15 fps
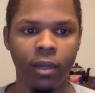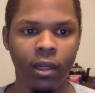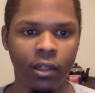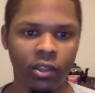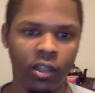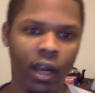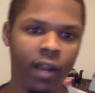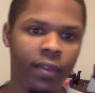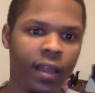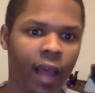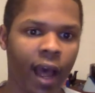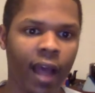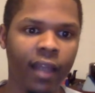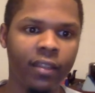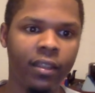Jonathan
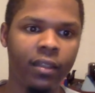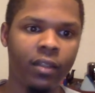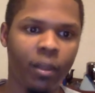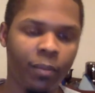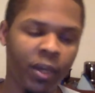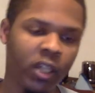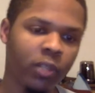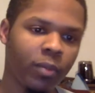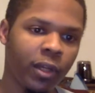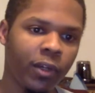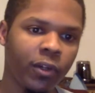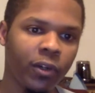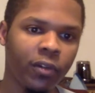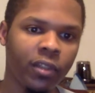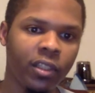Isaac, the best player
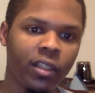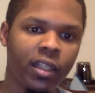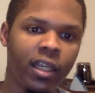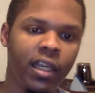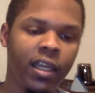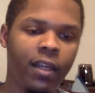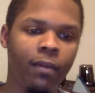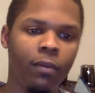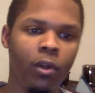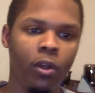on his team,